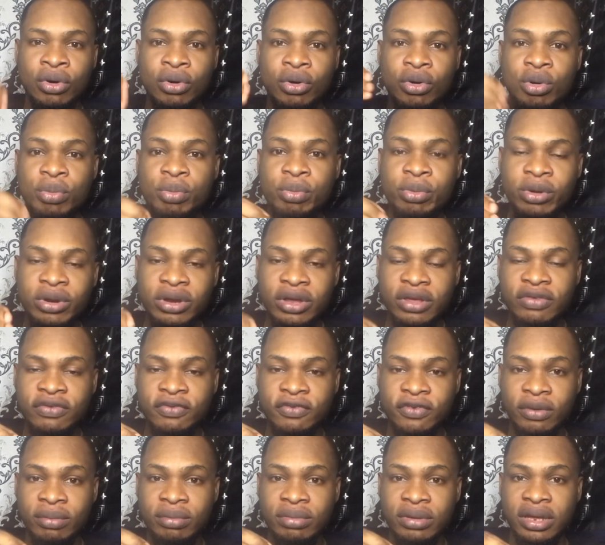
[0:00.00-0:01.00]
open it
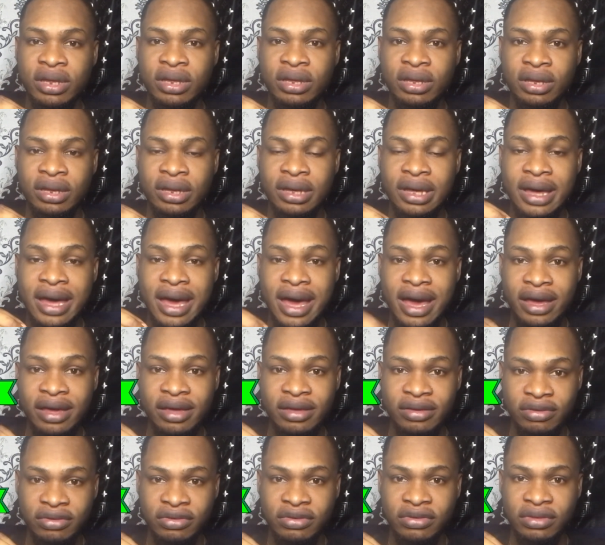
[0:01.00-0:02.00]
from the
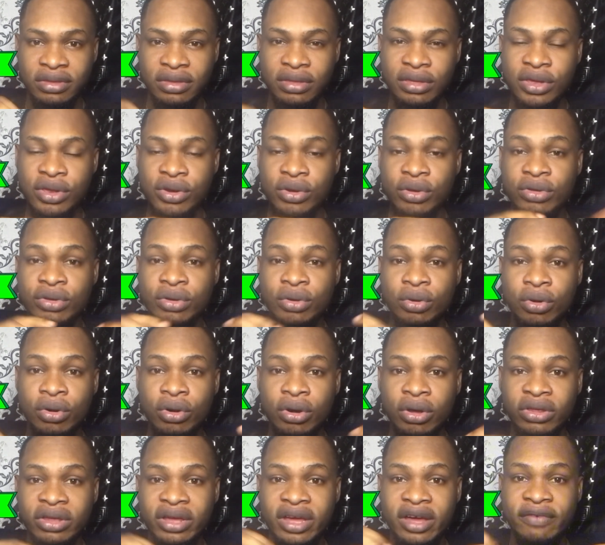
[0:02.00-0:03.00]
eyes you know
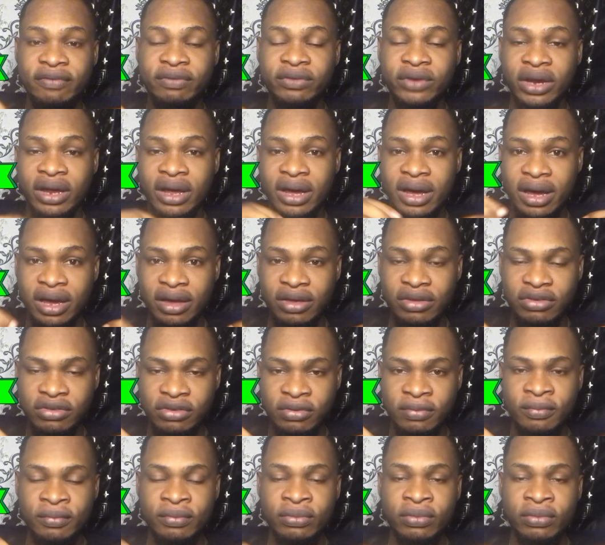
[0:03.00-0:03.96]
coconut have three eyes